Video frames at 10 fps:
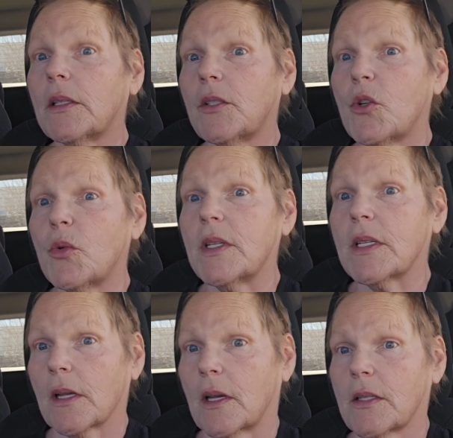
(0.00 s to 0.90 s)
to
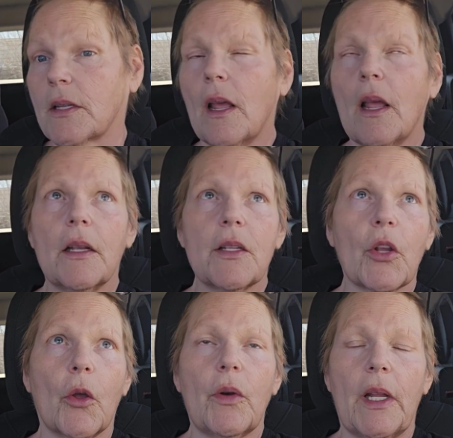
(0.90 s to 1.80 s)
discuss.
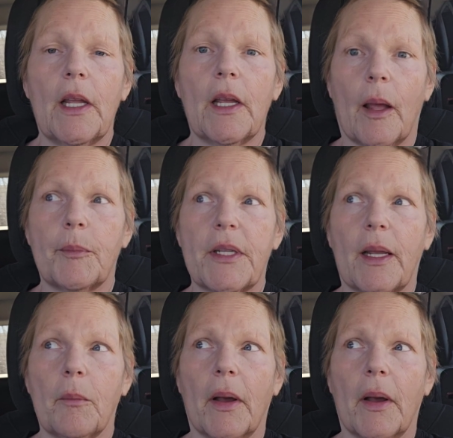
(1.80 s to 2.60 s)
So, knee update.